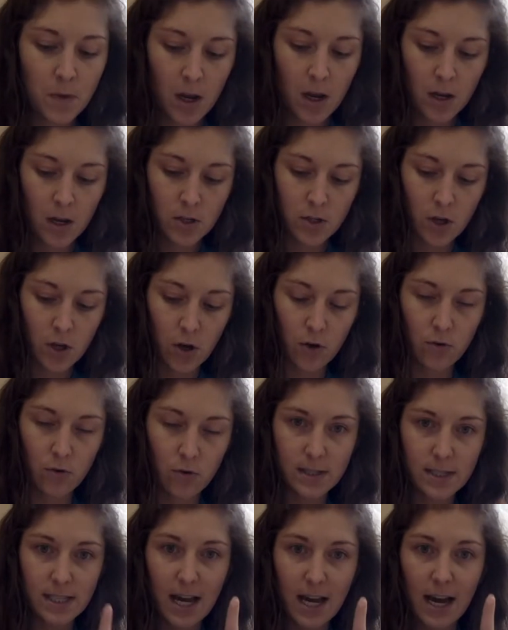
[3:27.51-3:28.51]
So
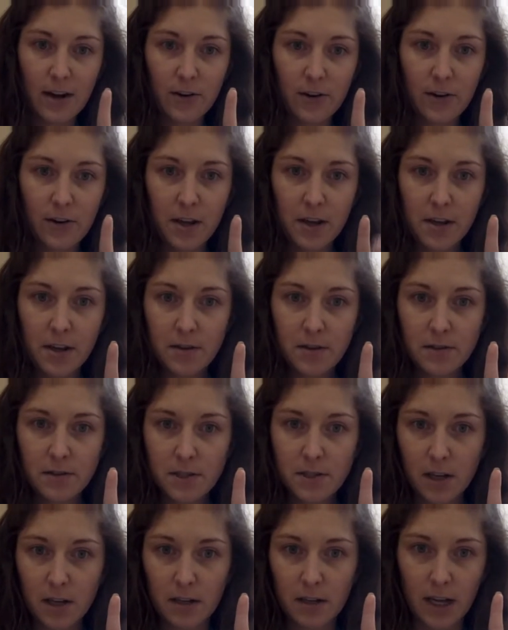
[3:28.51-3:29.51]
Saturday,
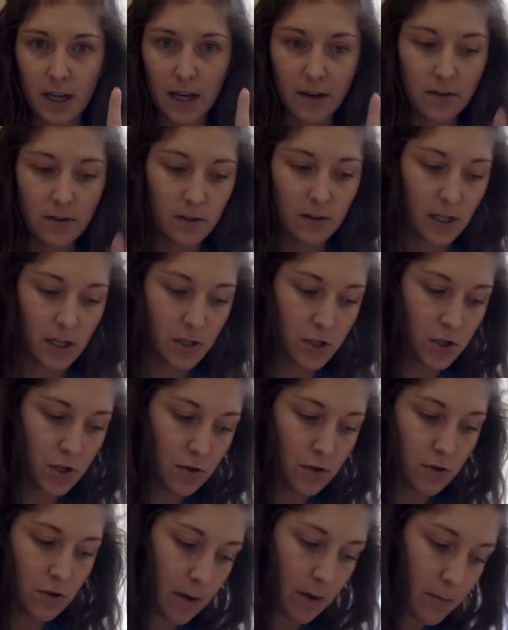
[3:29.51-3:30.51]
Sunday, that's 2
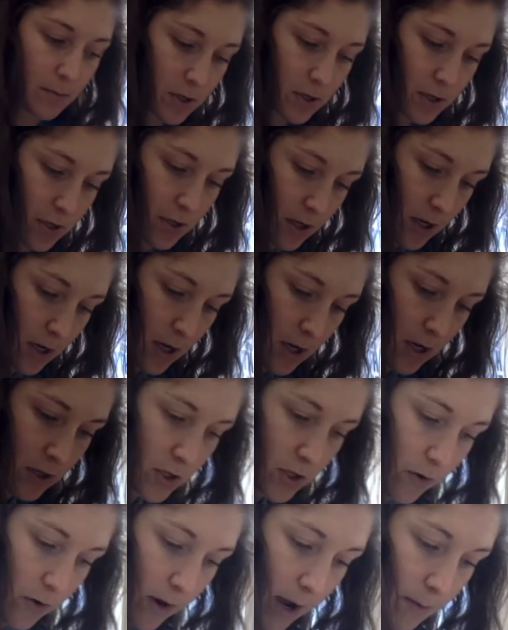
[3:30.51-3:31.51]
numbers.
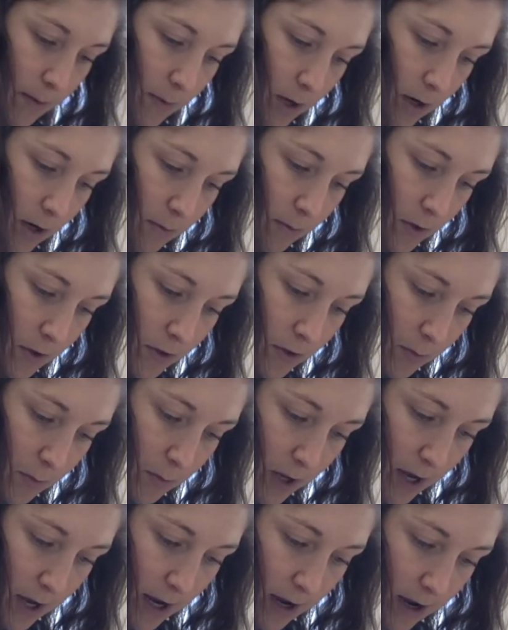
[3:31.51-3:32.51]
So I'm going to
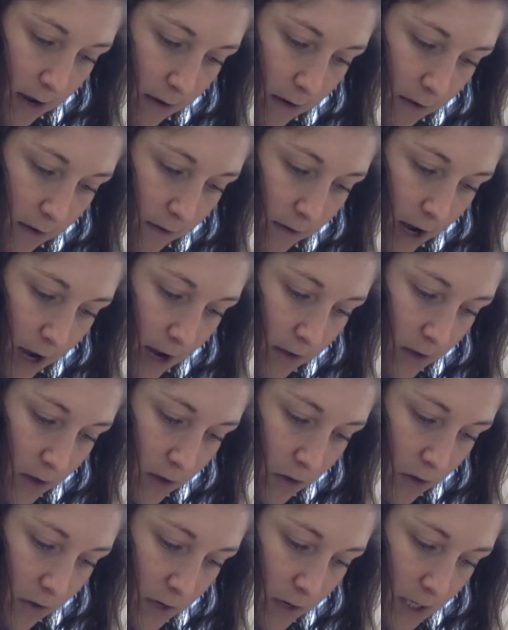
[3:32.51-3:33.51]
multiply 5
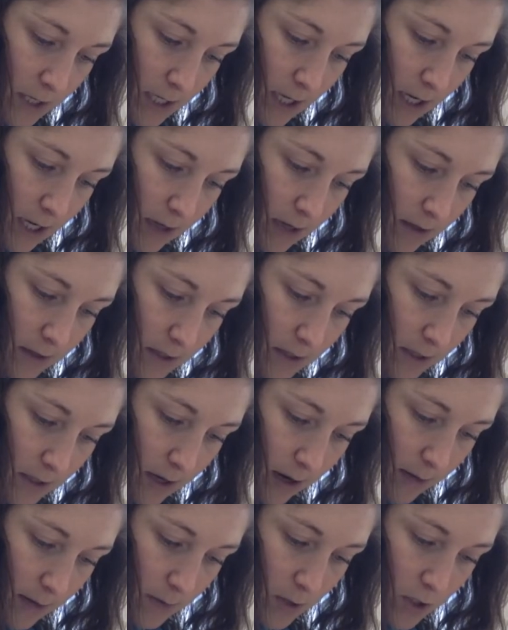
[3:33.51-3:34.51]
3/10
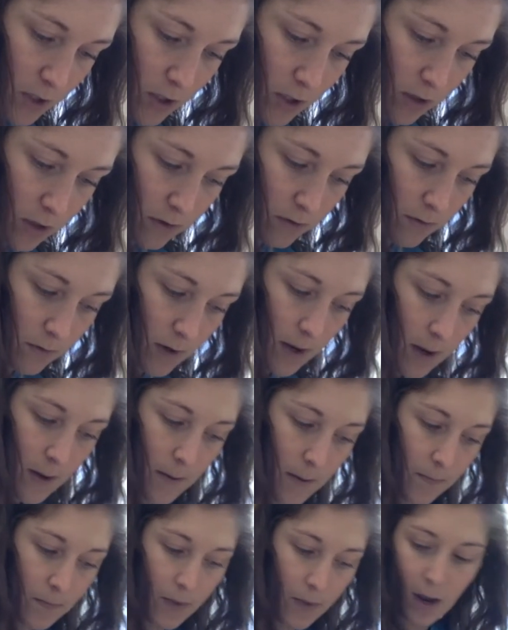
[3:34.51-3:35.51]
times 2.
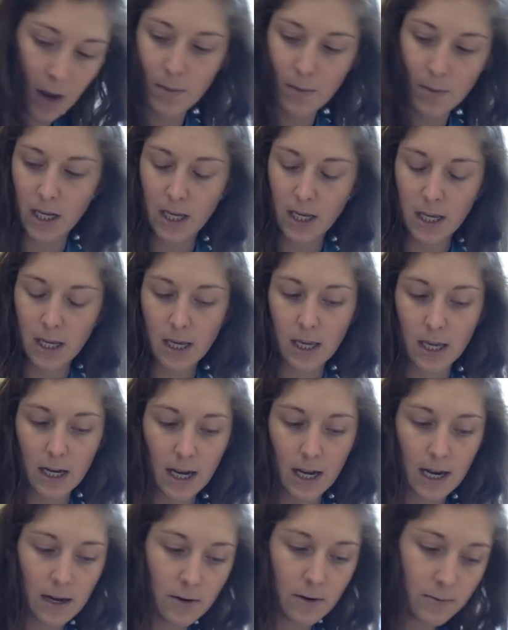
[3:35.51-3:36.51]
I'm going to kick it
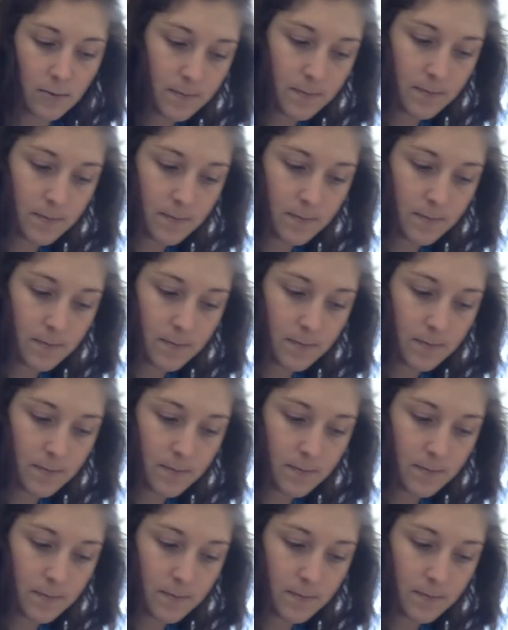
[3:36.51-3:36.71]
out